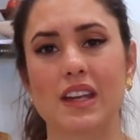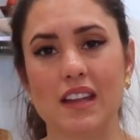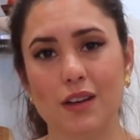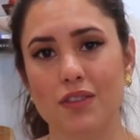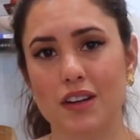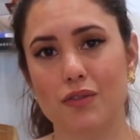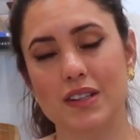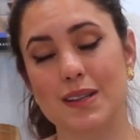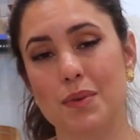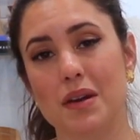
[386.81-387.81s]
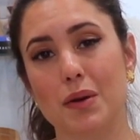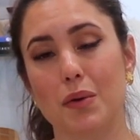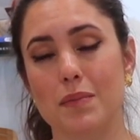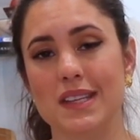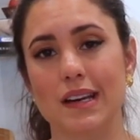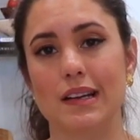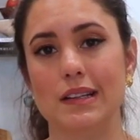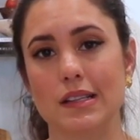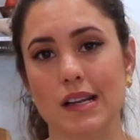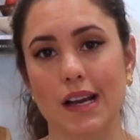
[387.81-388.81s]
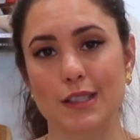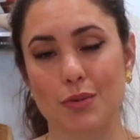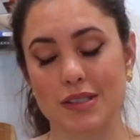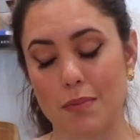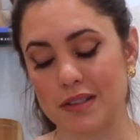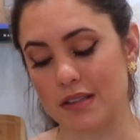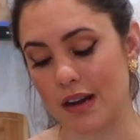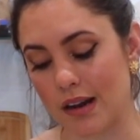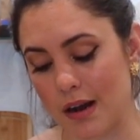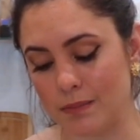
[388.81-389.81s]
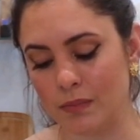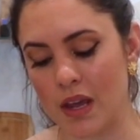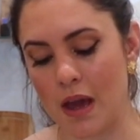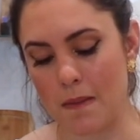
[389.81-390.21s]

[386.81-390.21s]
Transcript: Get the written recipe on my website, anitas.recipes.com.